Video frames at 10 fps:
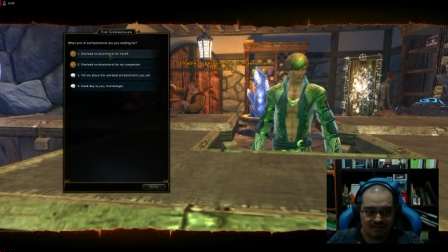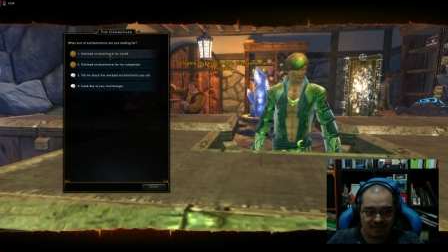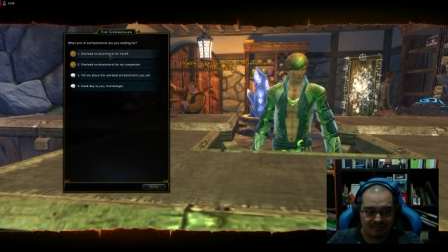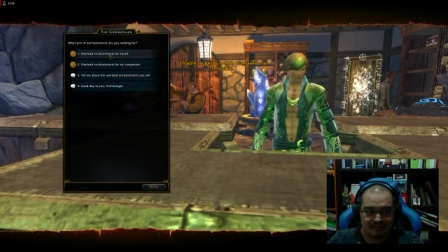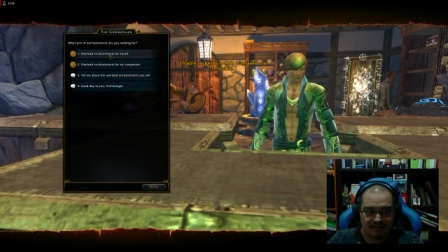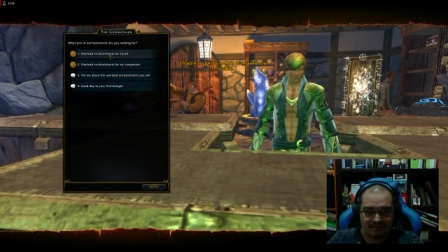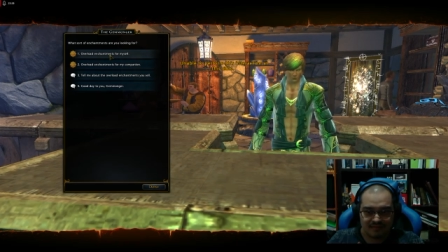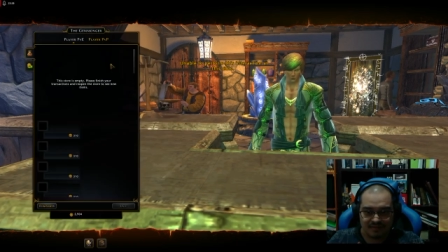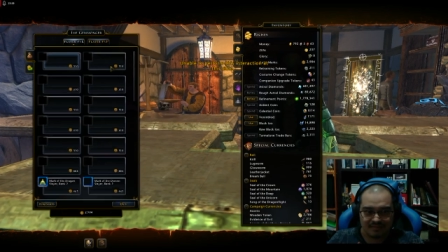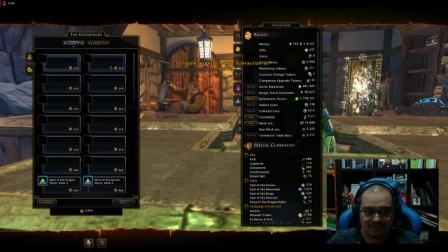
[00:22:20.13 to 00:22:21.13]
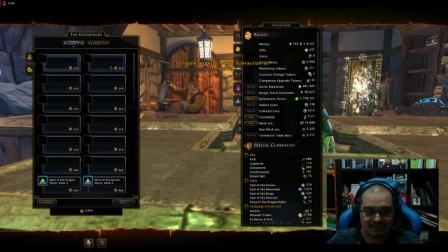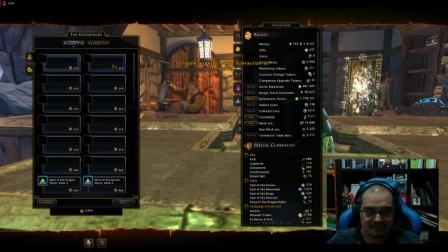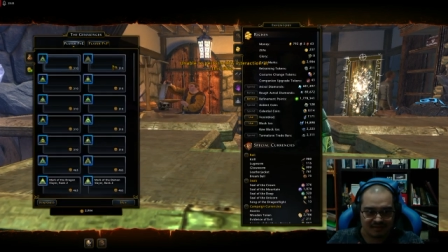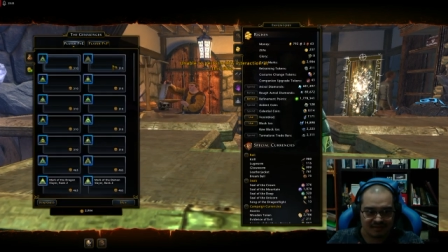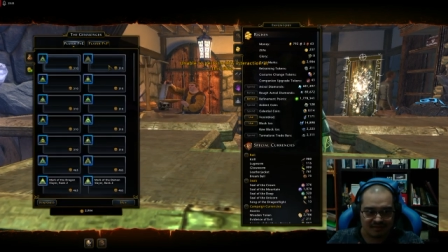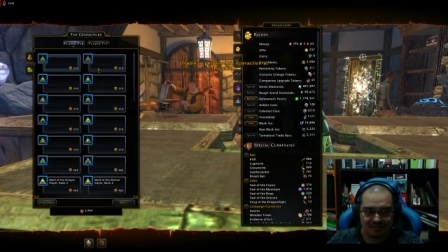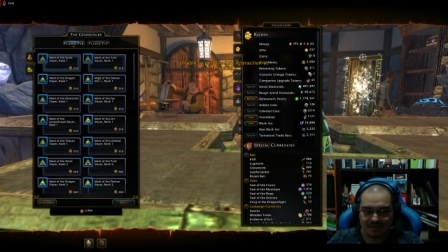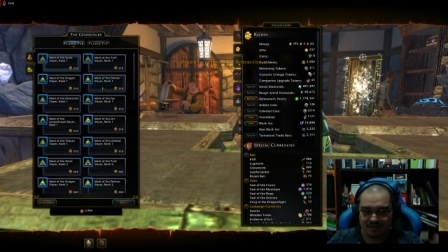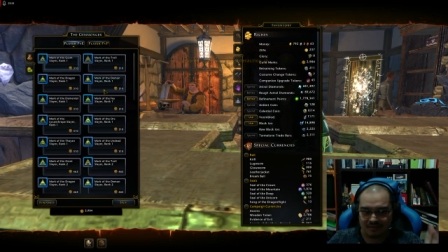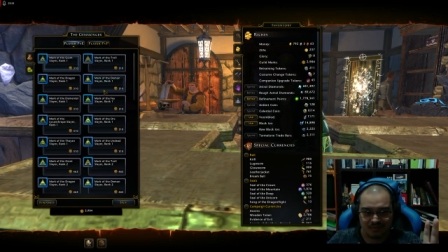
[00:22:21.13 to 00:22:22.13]
you have to have a gemmonger or you
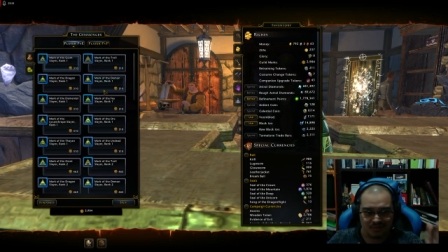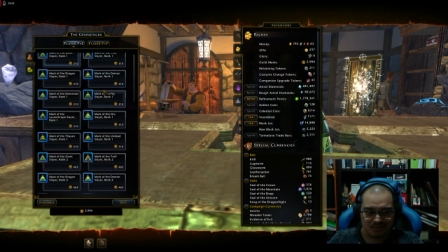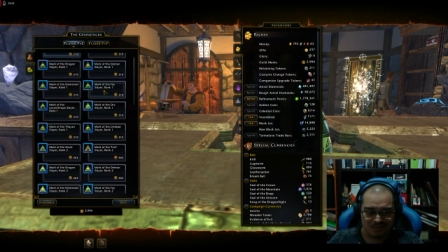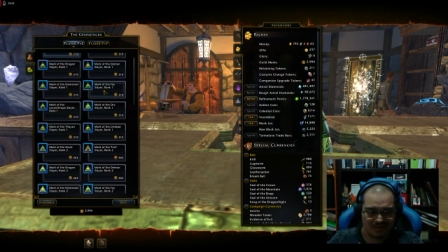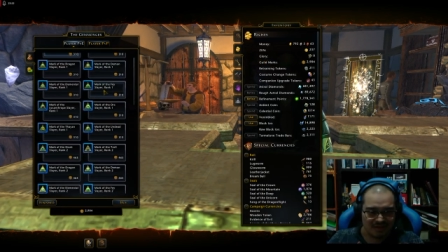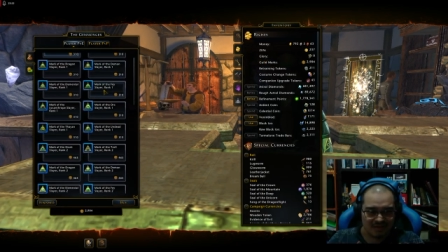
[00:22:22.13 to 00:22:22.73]
can go to